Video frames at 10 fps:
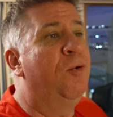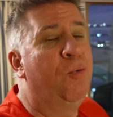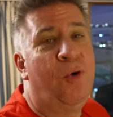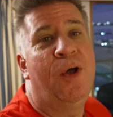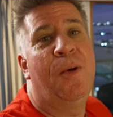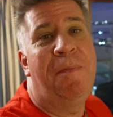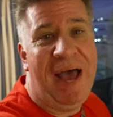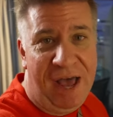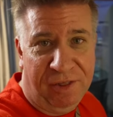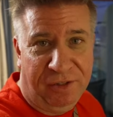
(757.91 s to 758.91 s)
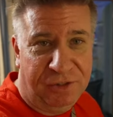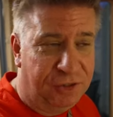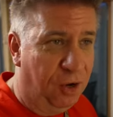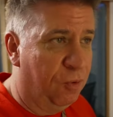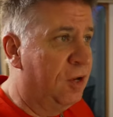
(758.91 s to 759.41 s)
Royal Palace.
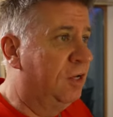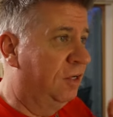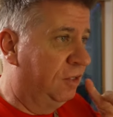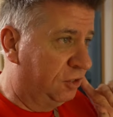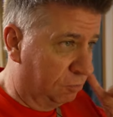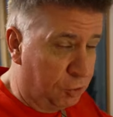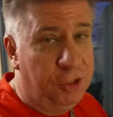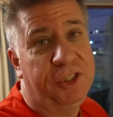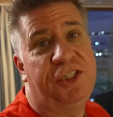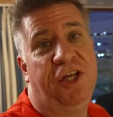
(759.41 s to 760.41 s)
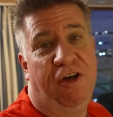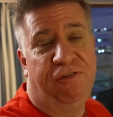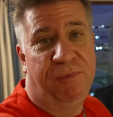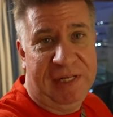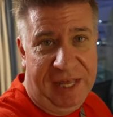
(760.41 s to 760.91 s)
So, some good
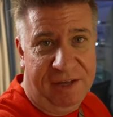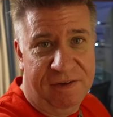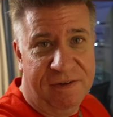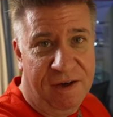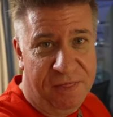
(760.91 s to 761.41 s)
stuff we like